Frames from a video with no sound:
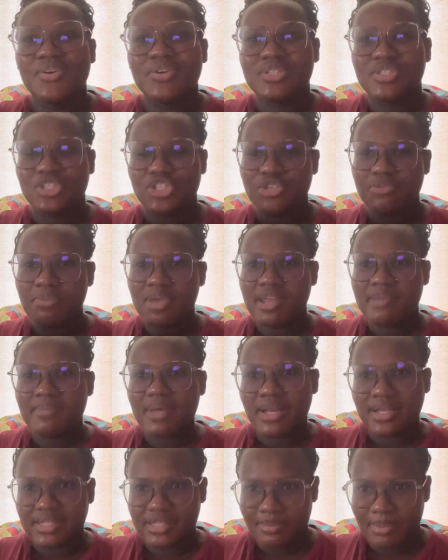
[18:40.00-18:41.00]
So she made
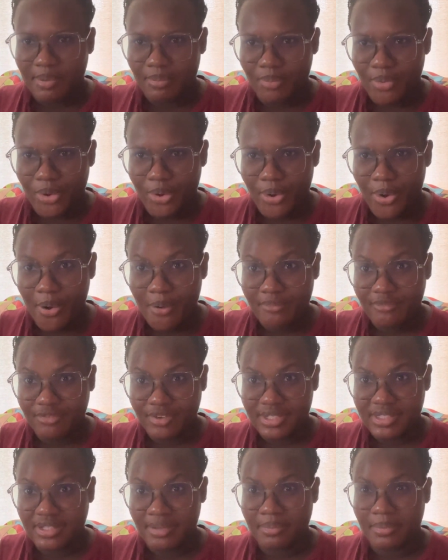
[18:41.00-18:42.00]
me a little bit more
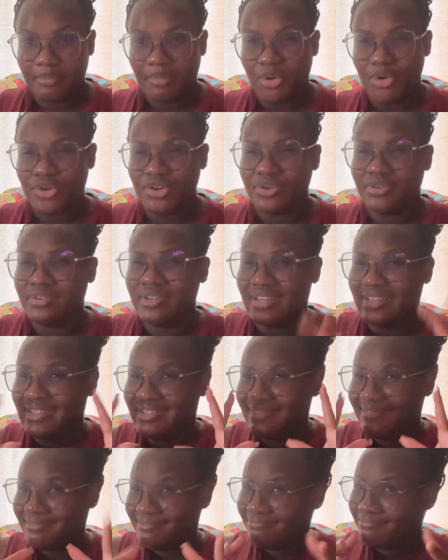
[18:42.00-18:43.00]
comfortable. But
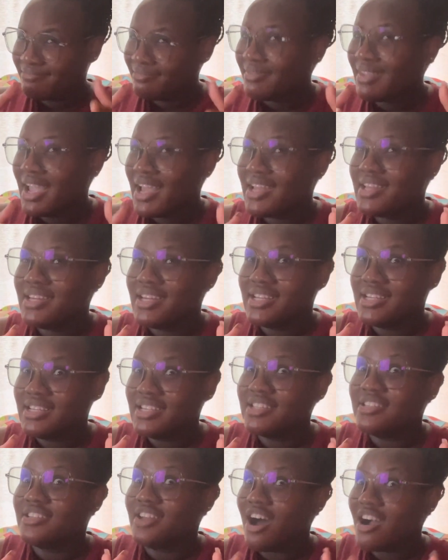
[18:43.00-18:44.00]

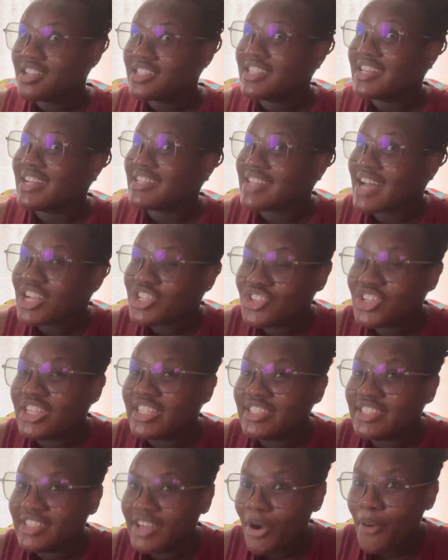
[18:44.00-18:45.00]
the doctor that
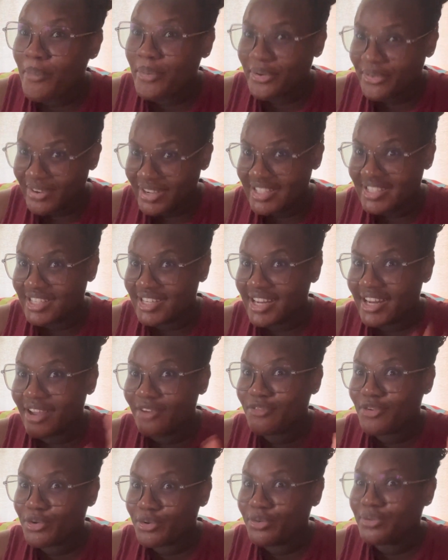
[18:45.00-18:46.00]
actually operated, that I
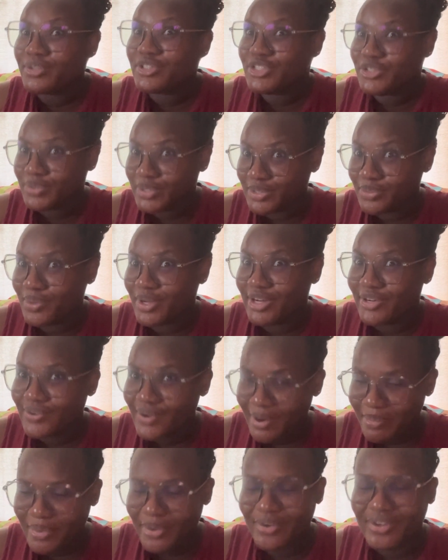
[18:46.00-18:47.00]
found out she was the one who
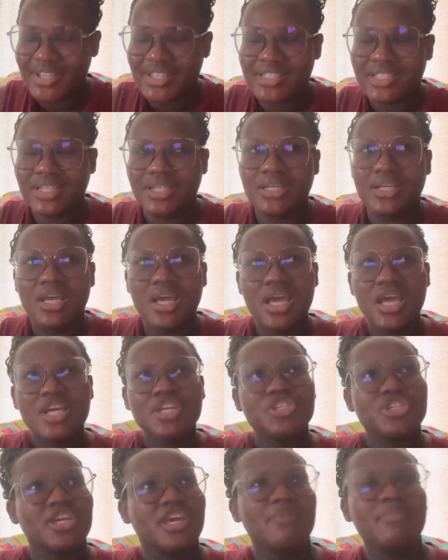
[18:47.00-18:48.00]
operated,
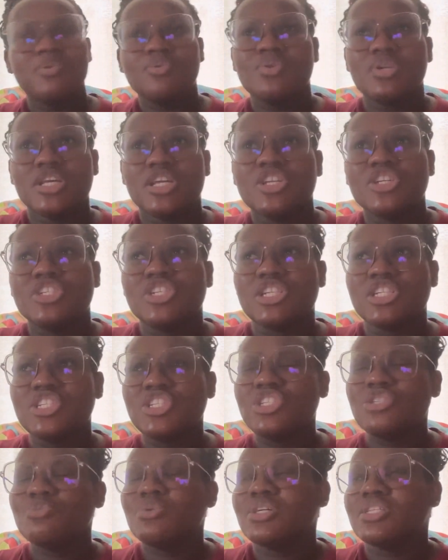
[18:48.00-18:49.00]
she came in with the energy and
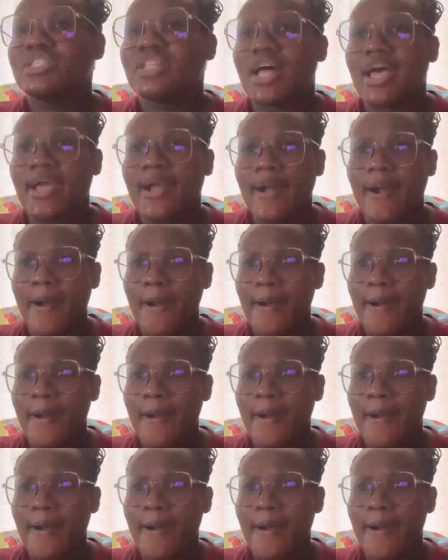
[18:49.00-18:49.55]
she was like,